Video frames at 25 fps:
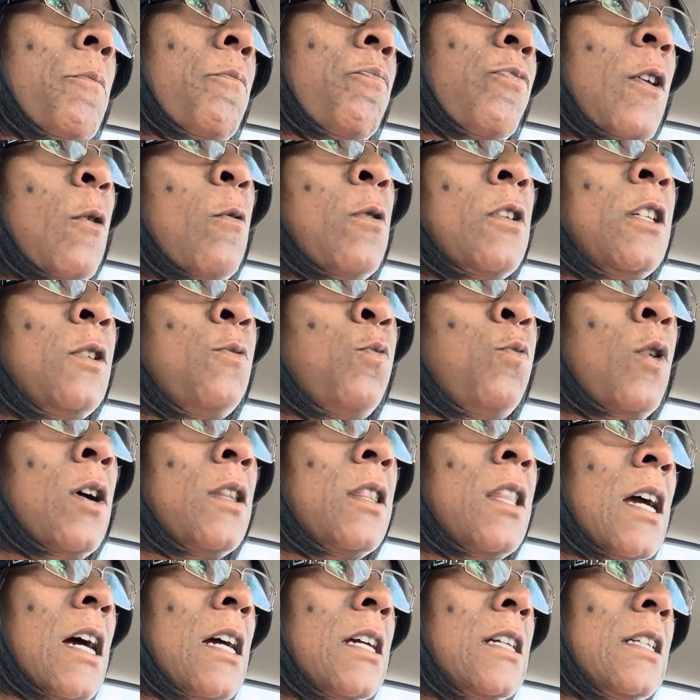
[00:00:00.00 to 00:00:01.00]
Which is one
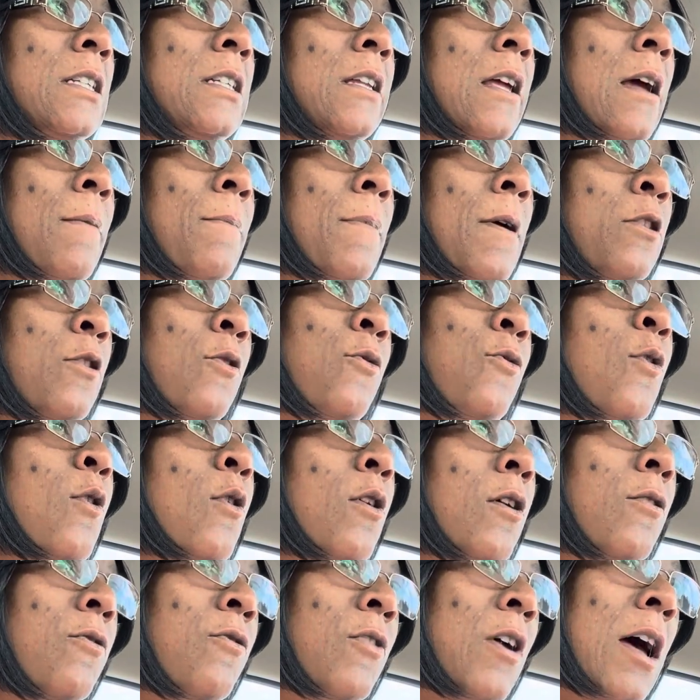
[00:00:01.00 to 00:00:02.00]
thing I can say about the
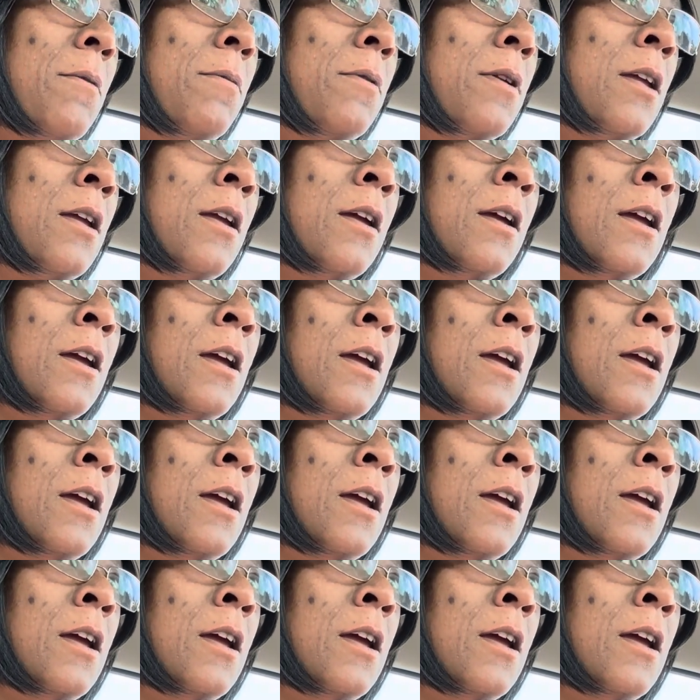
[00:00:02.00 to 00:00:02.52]
Ford family.